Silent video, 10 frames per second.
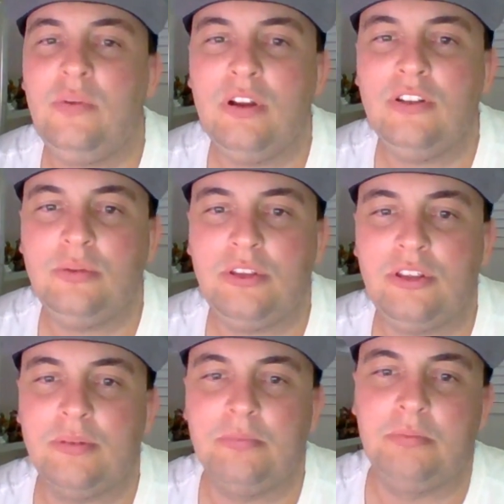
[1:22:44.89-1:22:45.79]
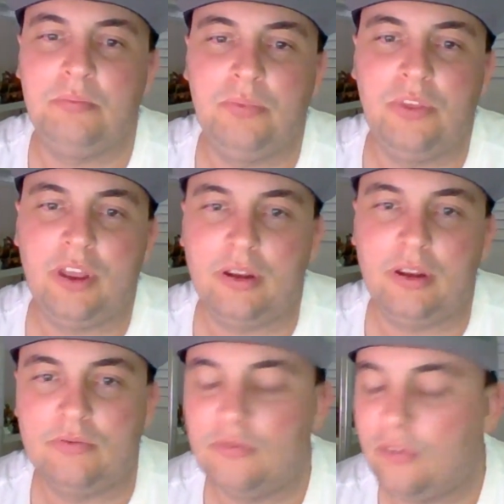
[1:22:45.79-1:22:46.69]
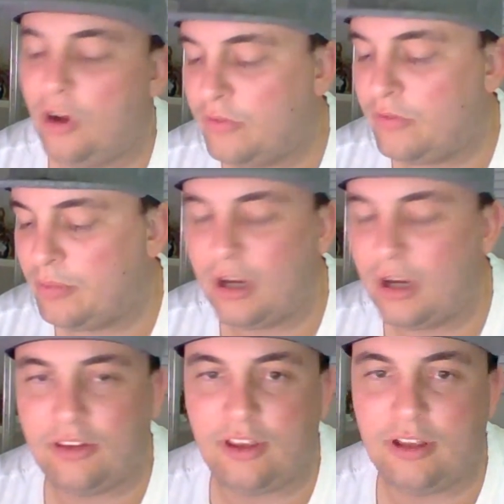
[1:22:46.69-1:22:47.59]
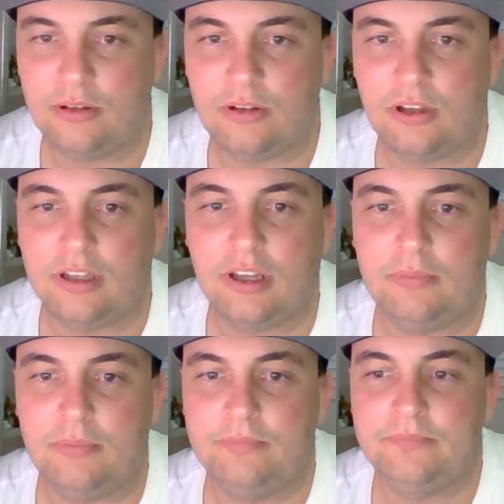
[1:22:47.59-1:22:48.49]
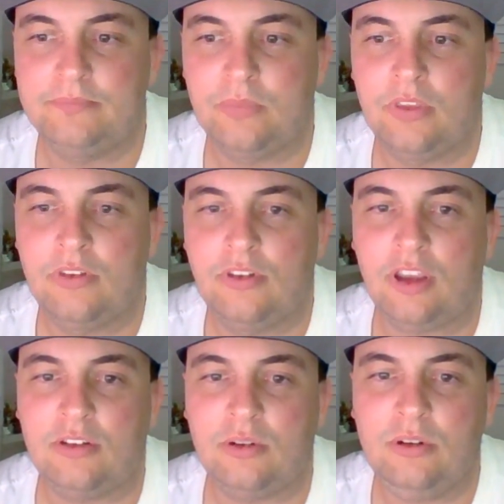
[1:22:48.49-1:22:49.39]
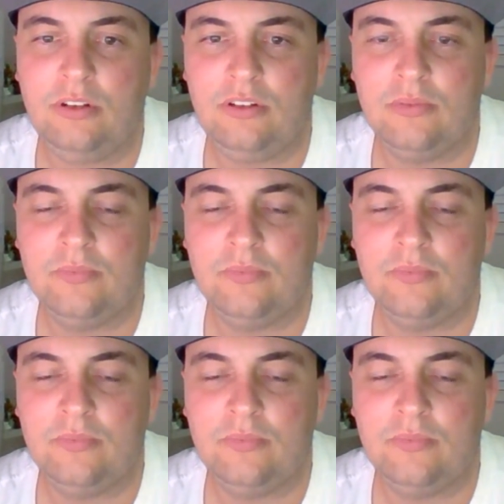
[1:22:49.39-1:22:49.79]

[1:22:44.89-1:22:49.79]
ones with the hover bikes that look like sex toys?